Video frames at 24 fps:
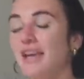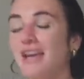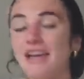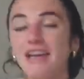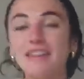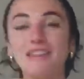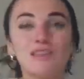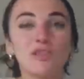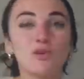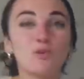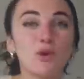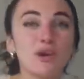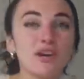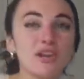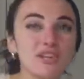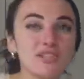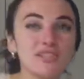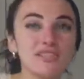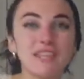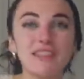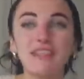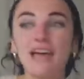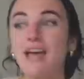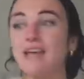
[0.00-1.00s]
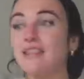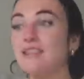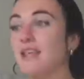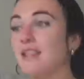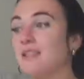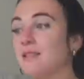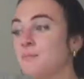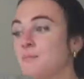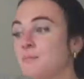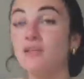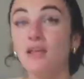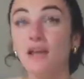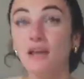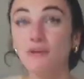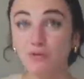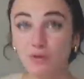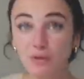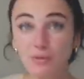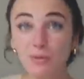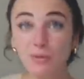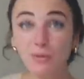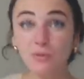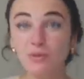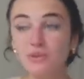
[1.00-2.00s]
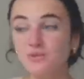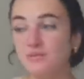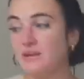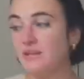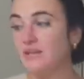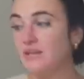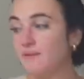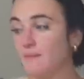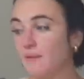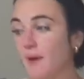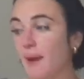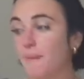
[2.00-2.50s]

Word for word: and then the workers said that and then at free people movement